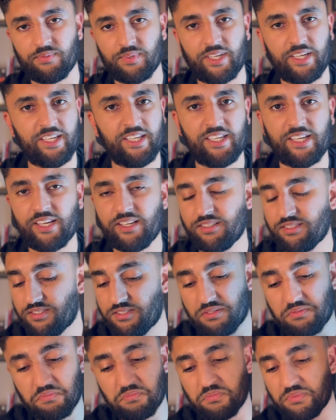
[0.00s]

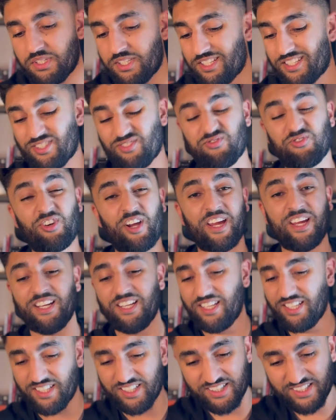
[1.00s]
EX. It's
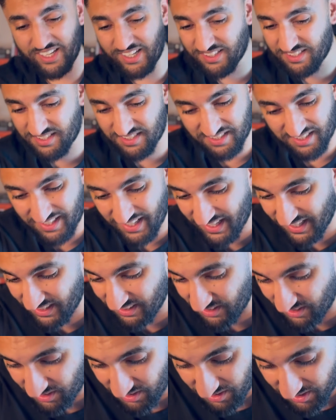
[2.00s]
raining EX today.
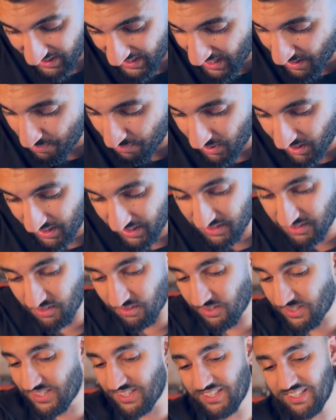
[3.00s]
Look at my
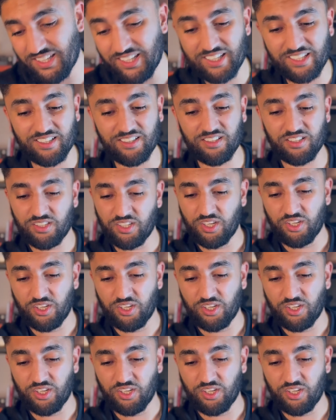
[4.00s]
Donny here.